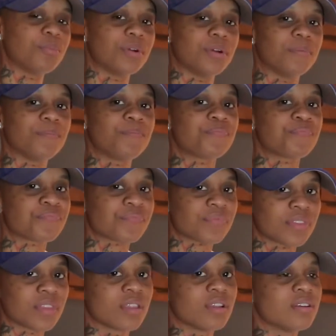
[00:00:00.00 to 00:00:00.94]
but
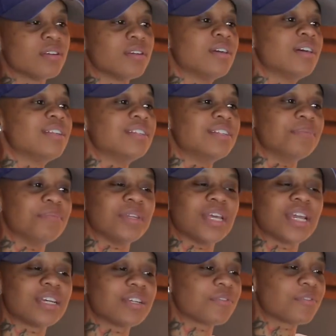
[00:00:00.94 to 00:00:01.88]
the
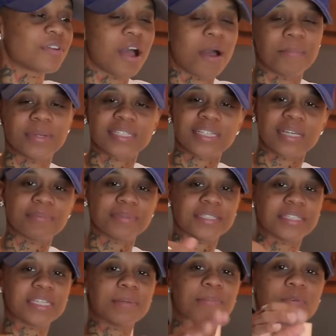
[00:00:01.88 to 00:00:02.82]
negative comments, I be
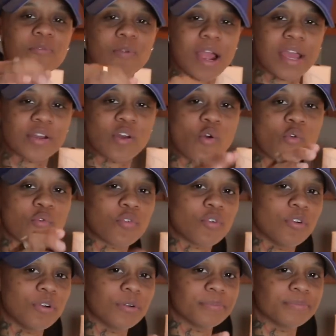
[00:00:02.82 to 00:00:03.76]
skipping right
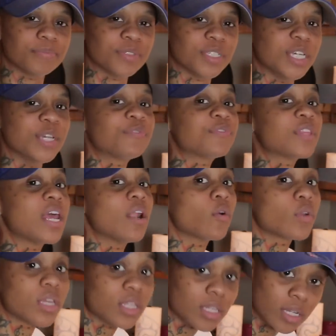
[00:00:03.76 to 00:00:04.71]
over them if they
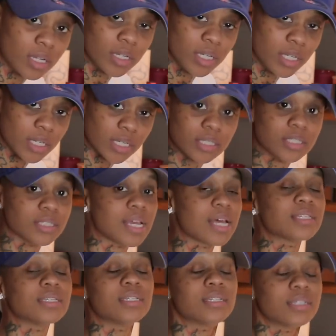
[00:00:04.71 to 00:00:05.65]
don't get deleted, because
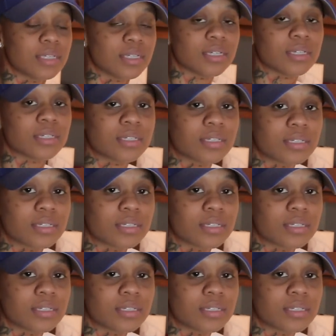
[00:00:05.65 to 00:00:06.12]
I delete it.